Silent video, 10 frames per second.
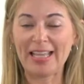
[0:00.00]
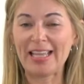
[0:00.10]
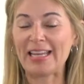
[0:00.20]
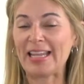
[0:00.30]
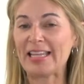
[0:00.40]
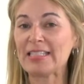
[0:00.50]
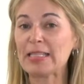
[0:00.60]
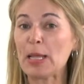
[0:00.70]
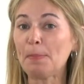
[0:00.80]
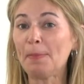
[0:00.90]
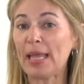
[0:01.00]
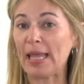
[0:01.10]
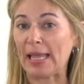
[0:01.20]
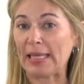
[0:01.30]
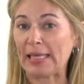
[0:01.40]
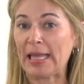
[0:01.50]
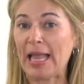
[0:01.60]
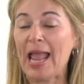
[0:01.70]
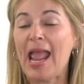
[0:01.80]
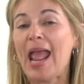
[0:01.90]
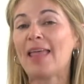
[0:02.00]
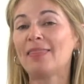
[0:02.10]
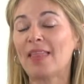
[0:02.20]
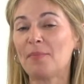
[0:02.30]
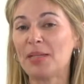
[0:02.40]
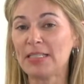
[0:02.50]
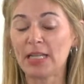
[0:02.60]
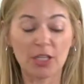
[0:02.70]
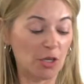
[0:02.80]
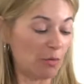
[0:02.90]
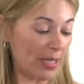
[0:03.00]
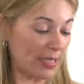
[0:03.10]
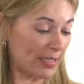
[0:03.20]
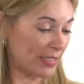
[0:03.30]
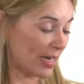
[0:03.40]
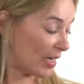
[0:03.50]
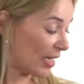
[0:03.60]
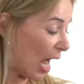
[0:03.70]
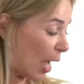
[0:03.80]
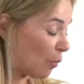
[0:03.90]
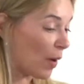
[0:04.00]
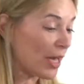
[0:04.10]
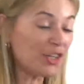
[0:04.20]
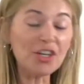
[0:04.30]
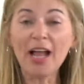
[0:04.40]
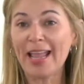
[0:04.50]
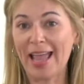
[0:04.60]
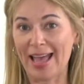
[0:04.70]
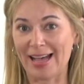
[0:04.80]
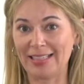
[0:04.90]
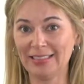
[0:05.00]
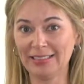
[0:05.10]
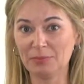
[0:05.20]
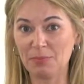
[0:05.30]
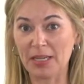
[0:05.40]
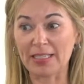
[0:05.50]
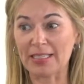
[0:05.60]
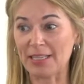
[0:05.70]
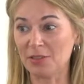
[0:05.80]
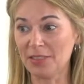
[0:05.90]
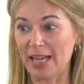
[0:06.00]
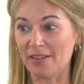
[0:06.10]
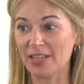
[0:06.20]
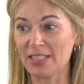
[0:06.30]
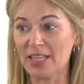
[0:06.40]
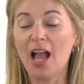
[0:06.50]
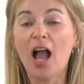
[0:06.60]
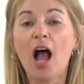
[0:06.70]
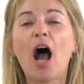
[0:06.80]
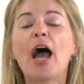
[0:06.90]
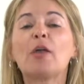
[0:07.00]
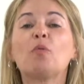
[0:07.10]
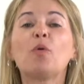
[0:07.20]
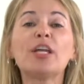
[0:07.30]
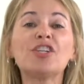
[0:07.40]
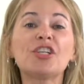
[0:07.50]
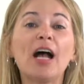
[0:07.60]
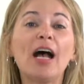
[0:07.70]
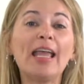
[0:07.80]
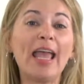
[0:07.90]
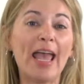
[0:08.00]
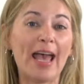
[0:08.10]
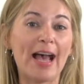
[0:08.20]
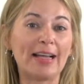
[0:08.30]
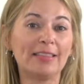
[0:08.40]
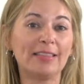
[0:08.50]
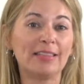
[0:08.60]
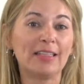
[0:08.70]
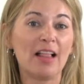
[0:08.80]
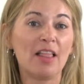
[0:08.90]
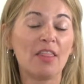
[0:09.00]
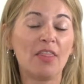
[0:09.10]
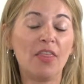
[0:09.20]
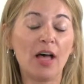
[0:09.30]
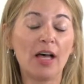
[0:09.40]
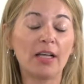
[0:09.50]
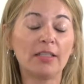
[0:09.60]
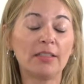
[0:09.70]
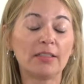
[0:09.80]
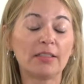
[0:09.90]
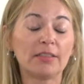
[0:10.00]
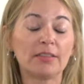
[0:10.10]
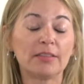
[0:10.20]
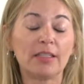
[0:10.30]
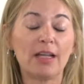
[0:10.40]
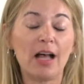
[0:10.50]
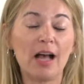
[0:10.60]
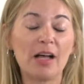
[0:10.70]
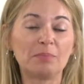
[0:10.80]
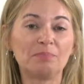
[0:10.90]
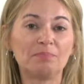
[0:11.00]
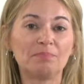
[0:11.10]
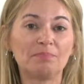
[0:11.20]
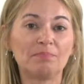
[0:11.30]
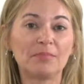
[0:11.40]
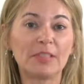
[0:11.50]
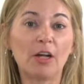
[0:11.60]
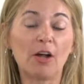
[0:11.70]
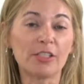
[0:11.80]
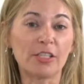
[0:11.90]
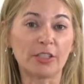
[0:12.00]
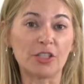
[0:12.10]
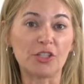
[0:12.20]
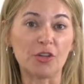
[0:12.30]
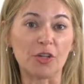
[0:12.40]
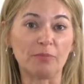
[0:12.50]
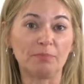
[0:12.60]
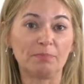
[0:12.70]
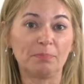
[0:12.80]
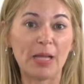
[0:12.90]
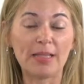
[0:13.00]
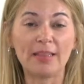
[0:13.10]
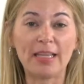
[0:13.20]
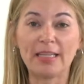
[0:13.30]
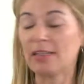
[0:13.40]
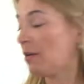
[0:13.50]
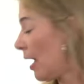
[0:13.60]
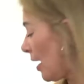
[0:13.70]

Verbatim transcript: It is a pink. And let me tell you, it is stunning. I wish I had, because I don't have it, I wish I had the, um, the cardstock to show you. But they didn't,